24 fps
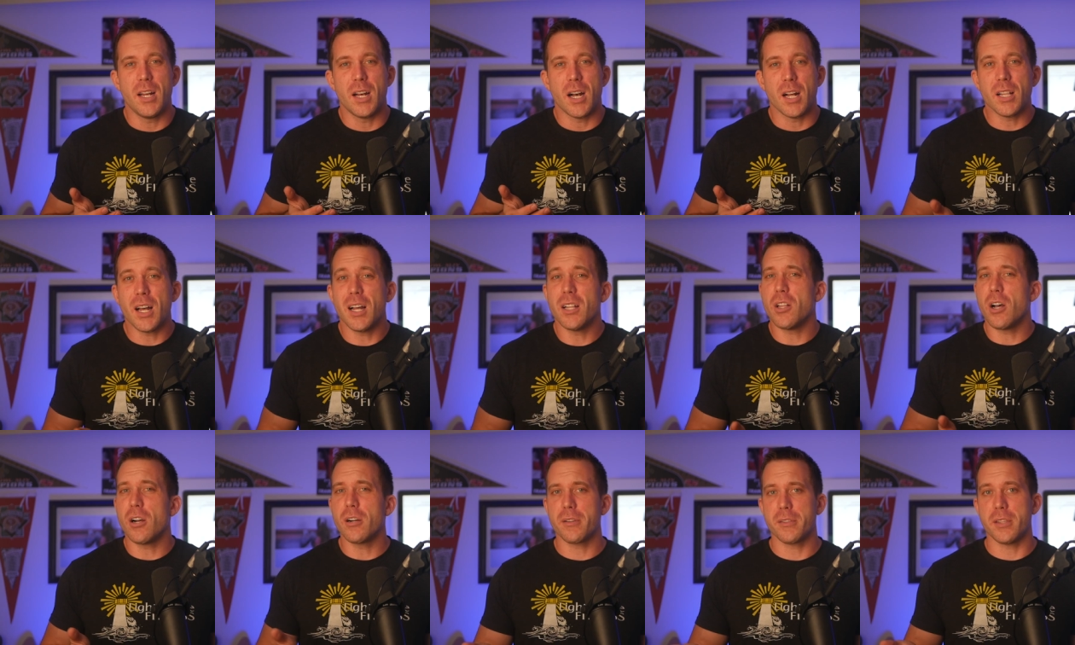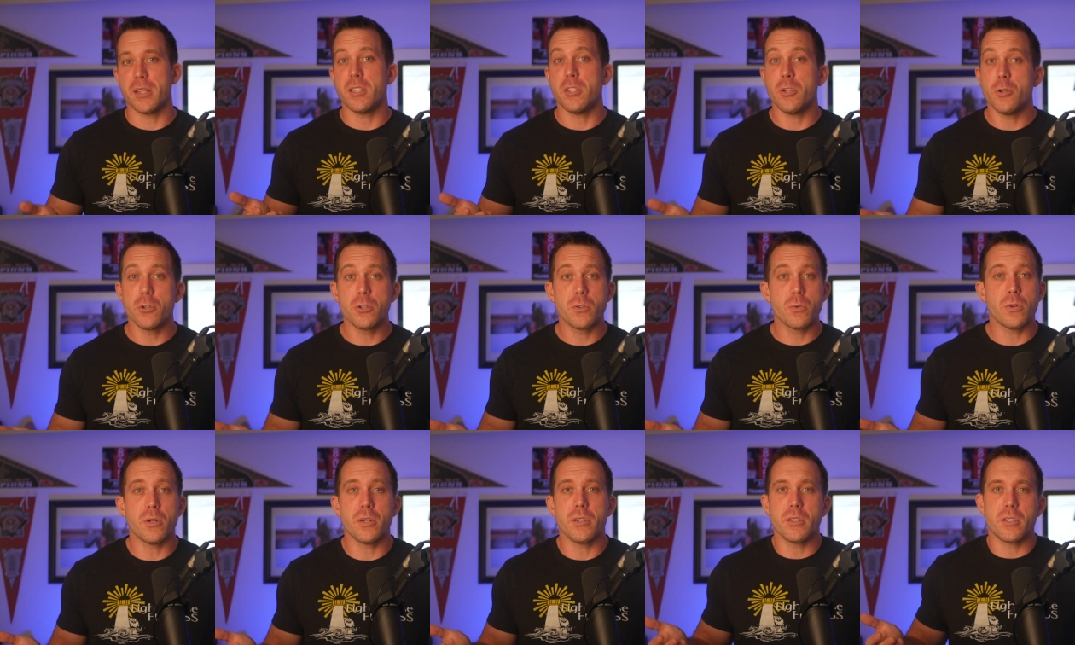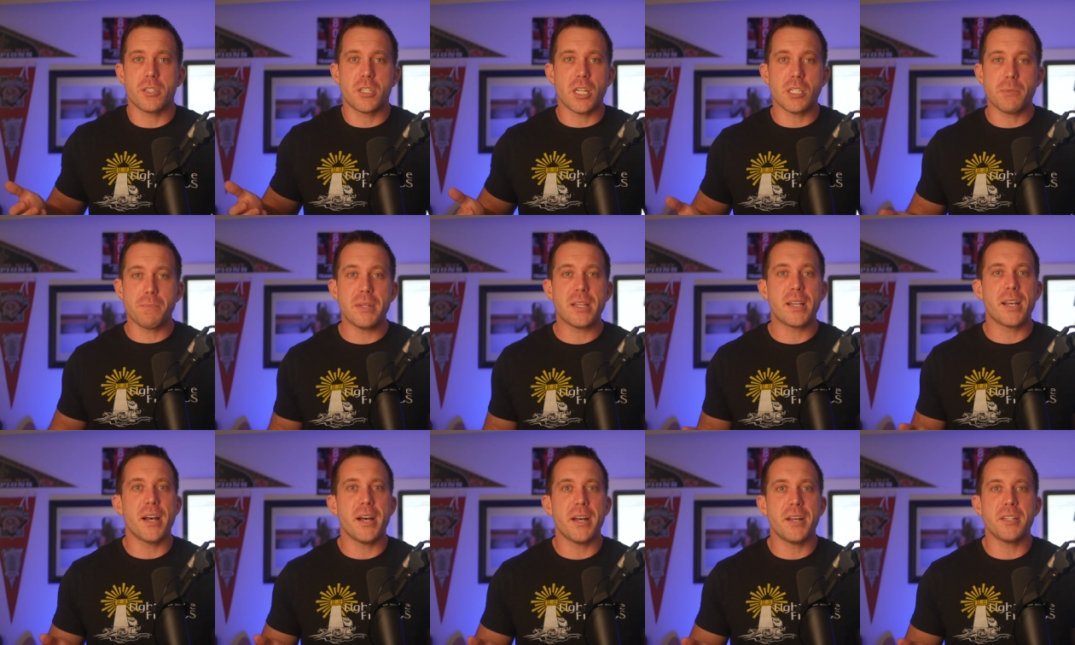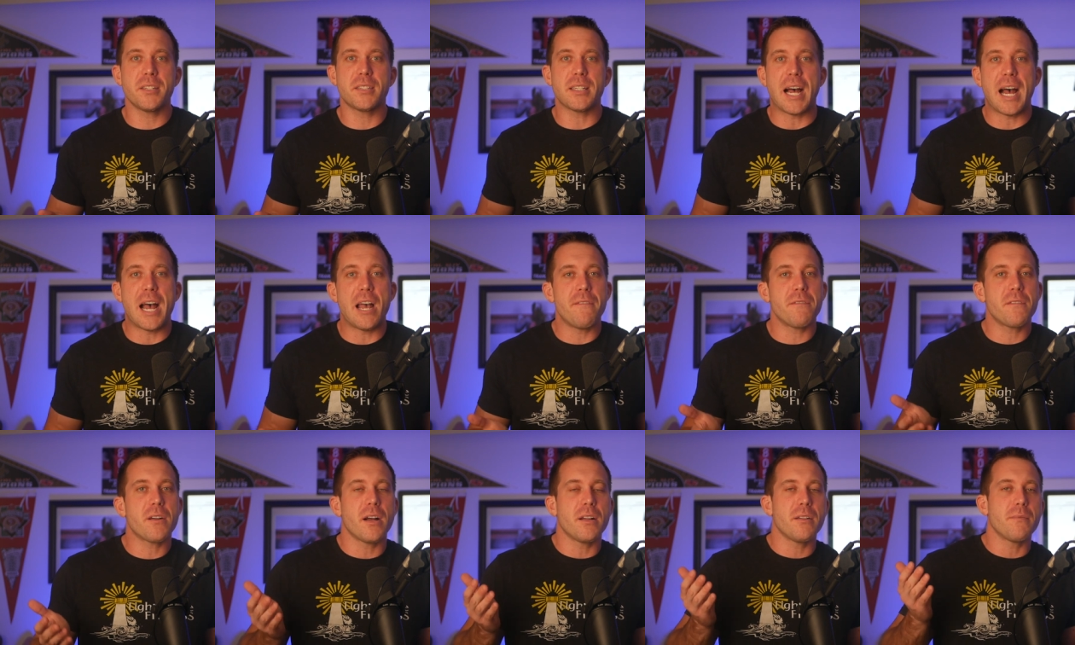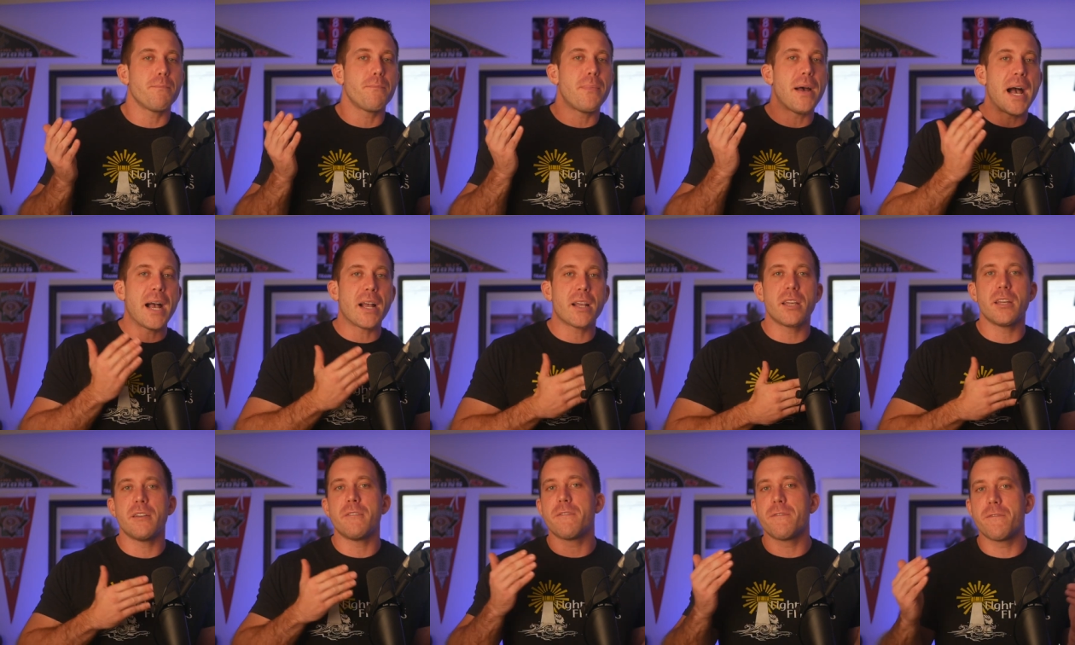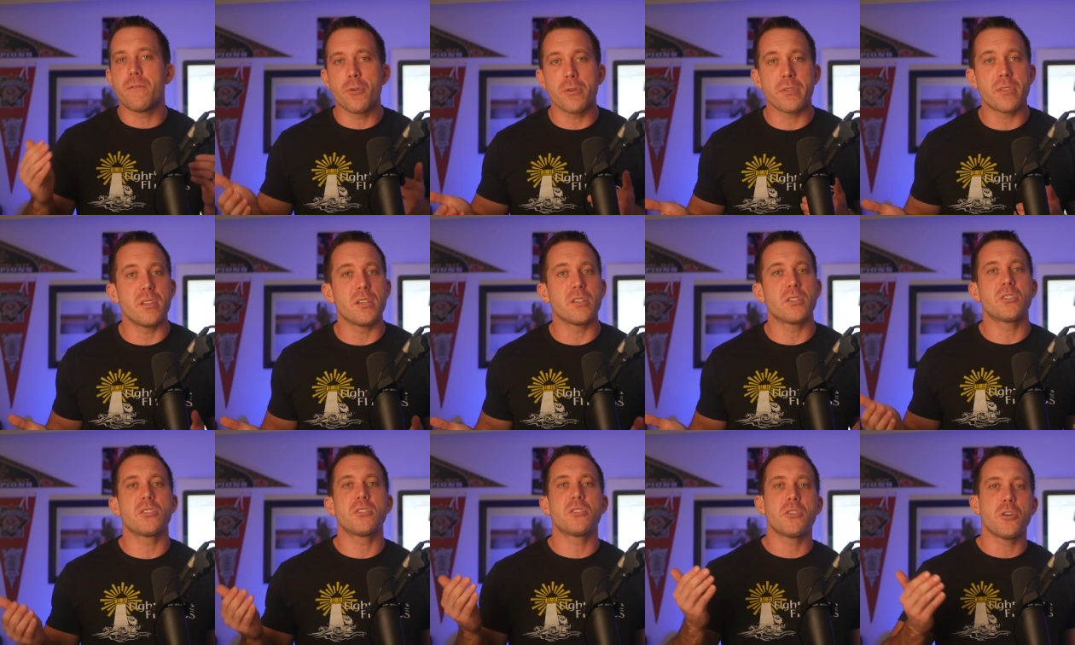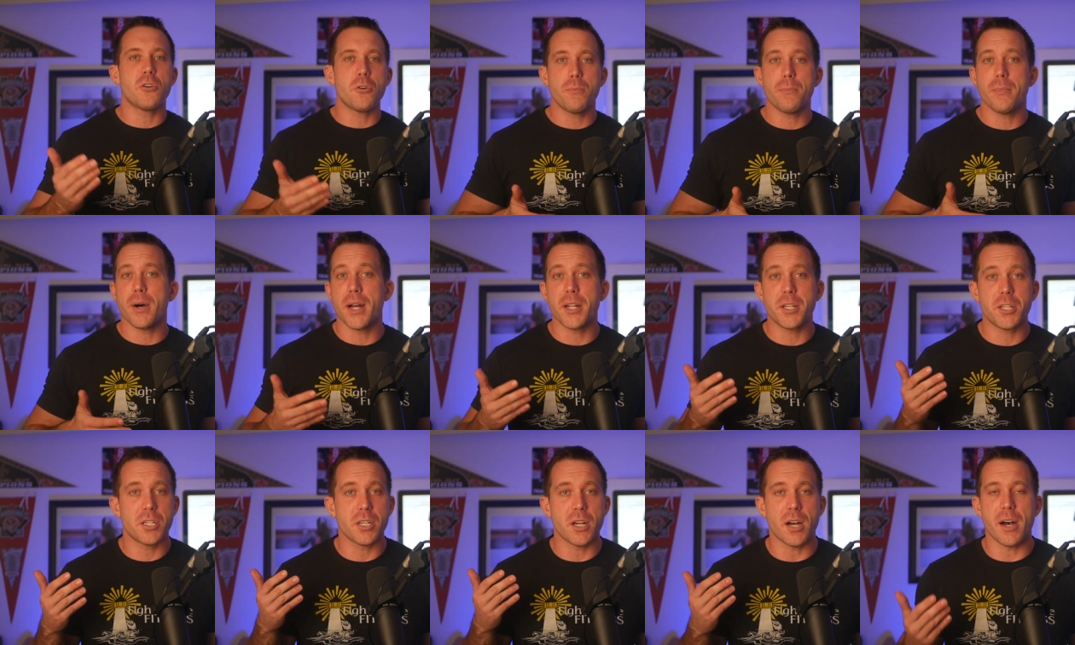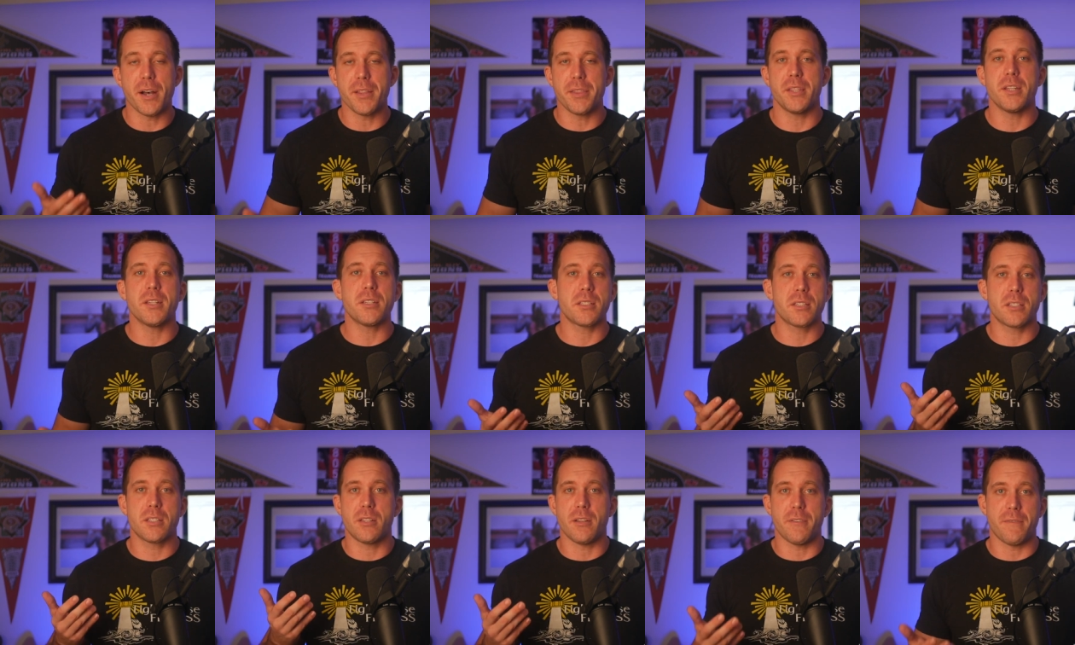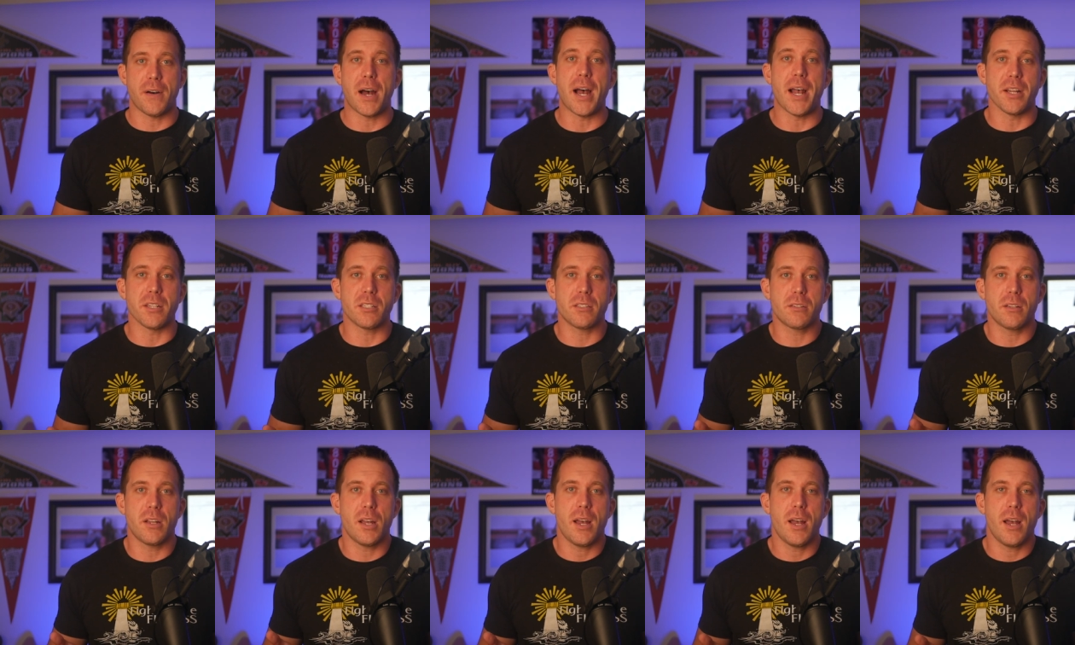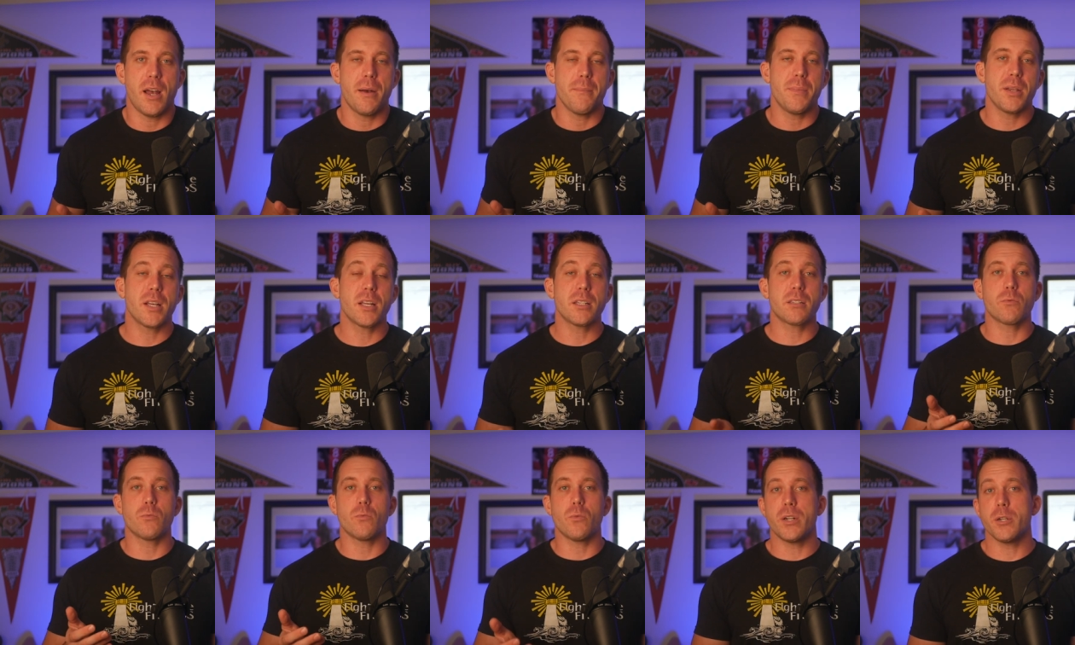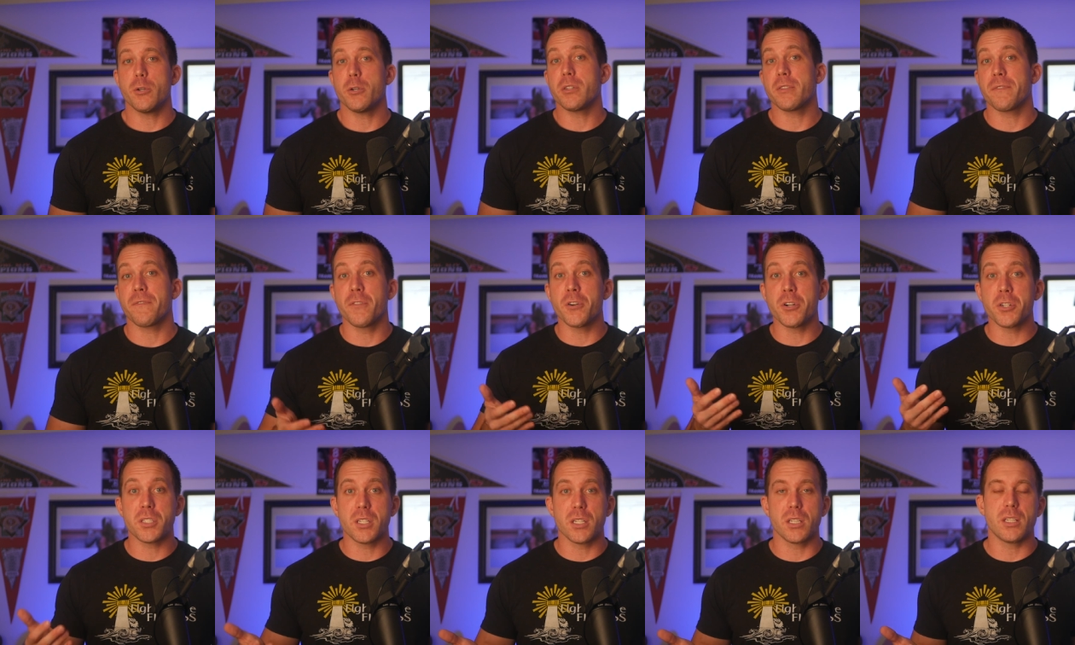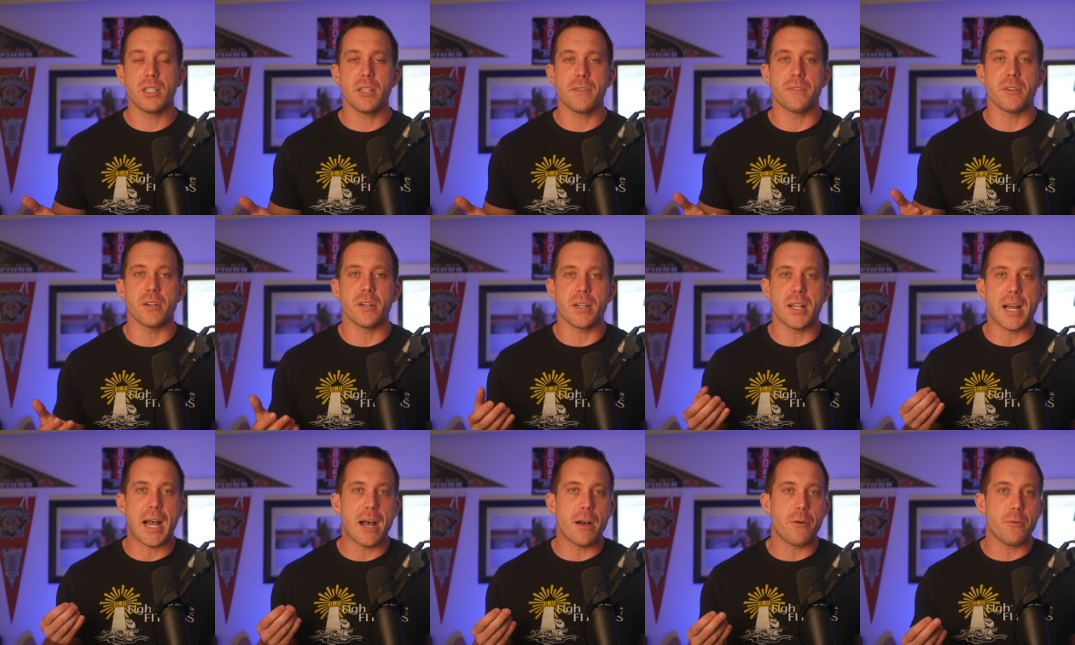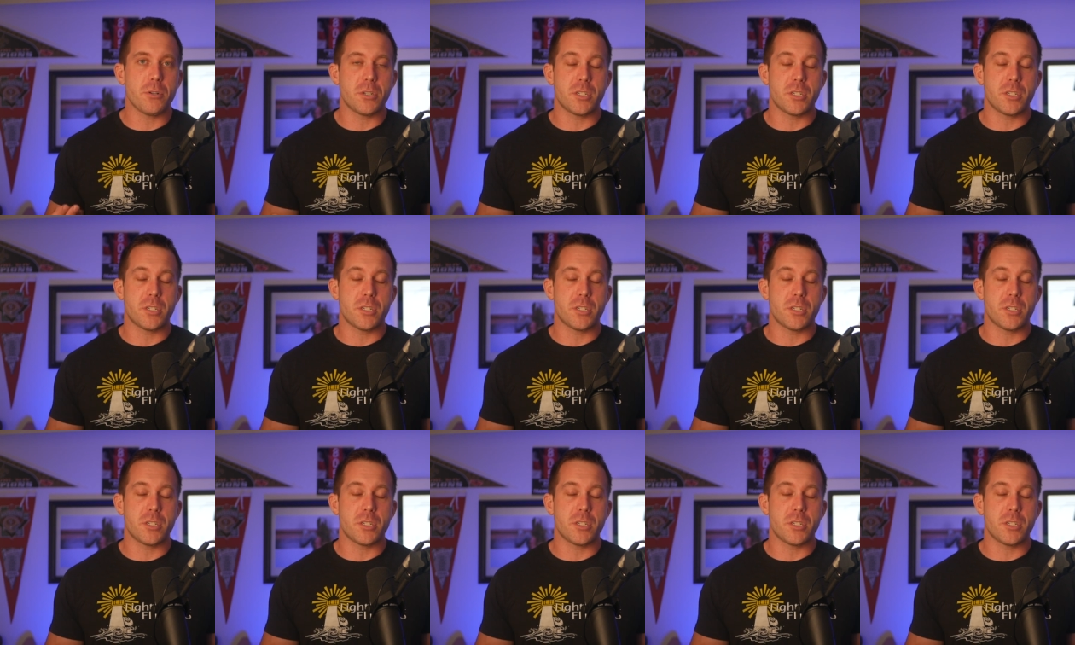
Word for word: a lot longer than usual, just because I've gone back and forth so much on this device. Because when it was first delivered, I was